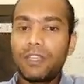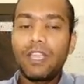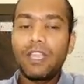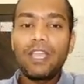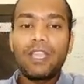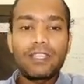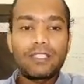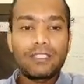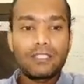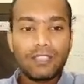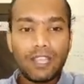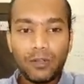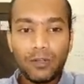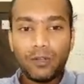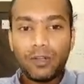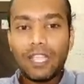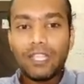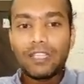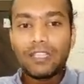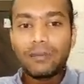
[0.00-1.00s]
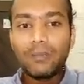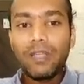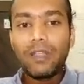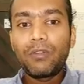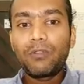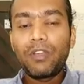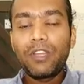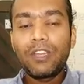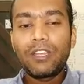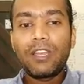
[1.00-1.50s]
Start to take them in
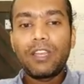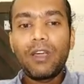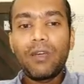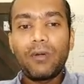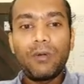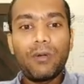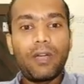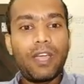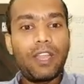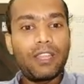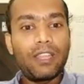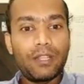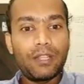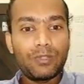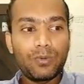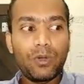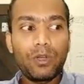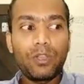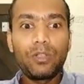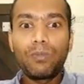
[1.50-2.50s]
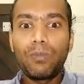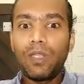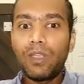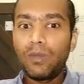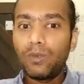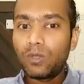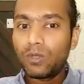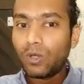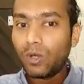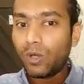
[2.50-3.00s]
right now, and that's what you
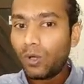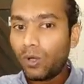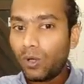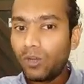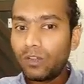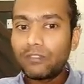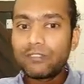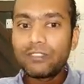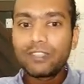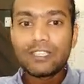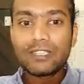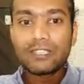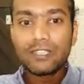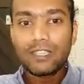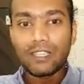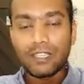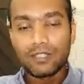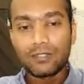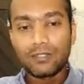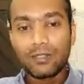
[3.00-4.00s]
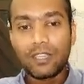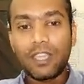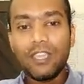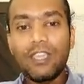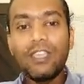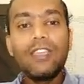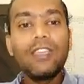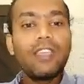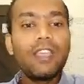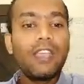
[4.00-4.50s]
mean with all of these things. Okay,
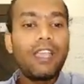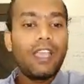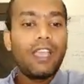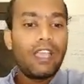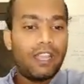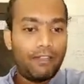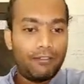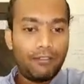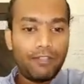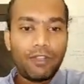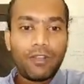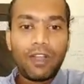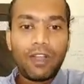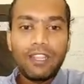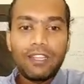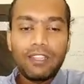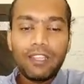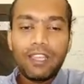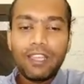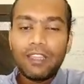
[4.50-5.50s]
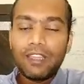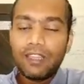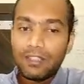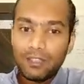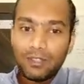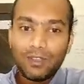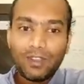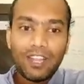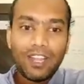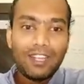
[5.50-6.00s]
and if you're right
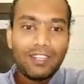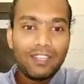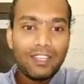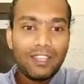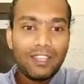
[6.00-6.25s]
there